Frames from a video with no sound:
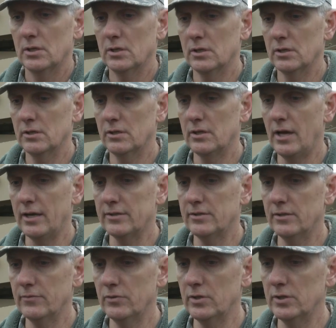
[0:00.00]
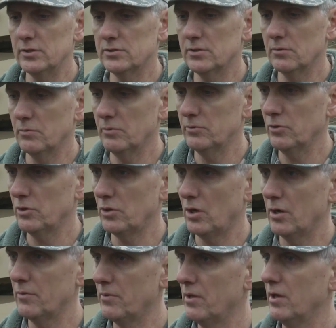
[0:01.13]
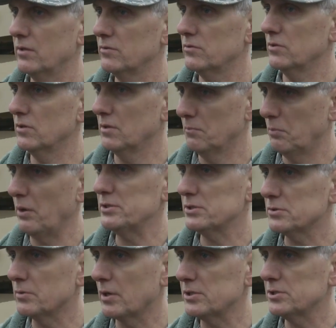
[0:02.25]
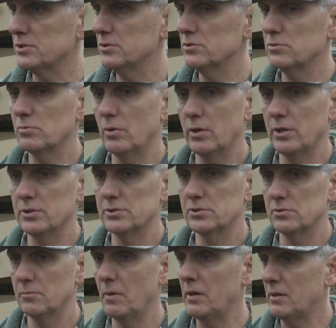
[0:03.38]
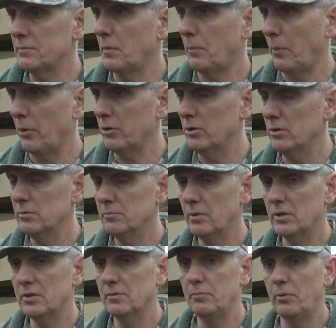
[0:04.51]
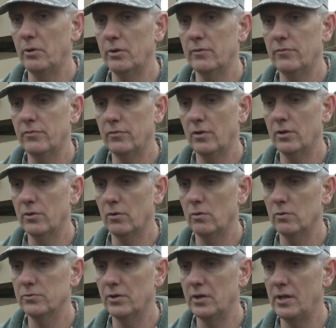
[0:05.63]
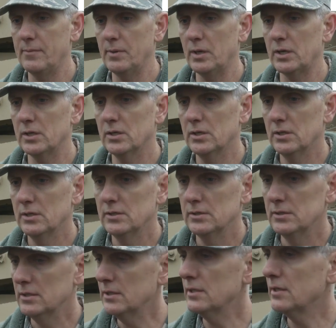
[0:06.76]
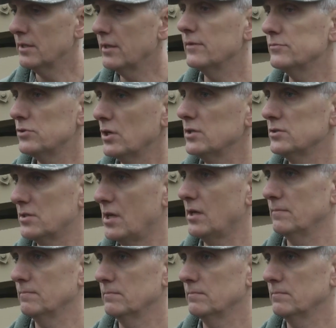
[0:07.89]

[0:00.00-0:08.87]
Uh, the activities that we took on then to embrace the Russians was to make them a partner, make them part of uh, the whole dynamic, and, and they've changed that.